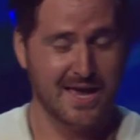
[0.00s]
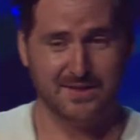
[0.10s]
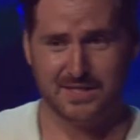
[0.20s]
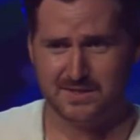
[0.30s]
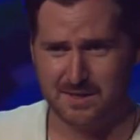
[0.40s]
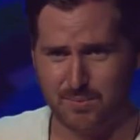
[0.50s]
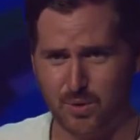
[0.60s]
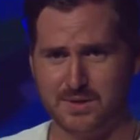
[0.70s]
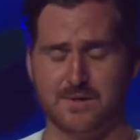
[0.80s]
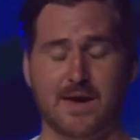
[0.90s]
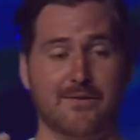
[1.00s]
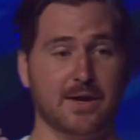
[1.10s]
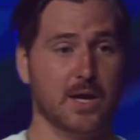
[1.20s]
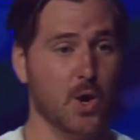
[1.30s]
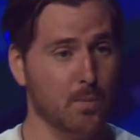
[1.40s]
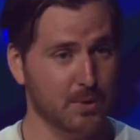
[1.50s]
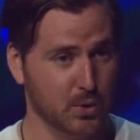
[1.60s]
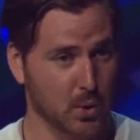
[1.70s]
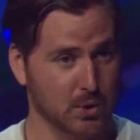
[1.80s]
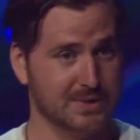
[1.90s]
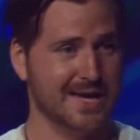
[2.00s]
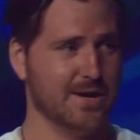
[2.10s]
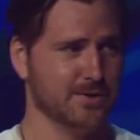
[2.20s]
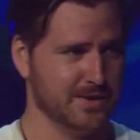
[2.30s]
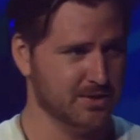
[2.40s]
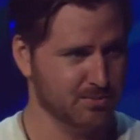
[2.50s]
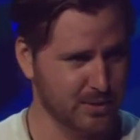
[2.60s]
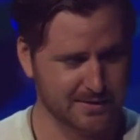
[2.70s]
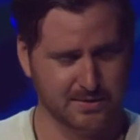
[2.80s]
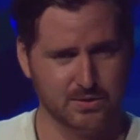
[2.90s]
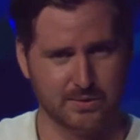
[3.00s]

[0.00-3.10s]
And this is the importance of having an open door standardization process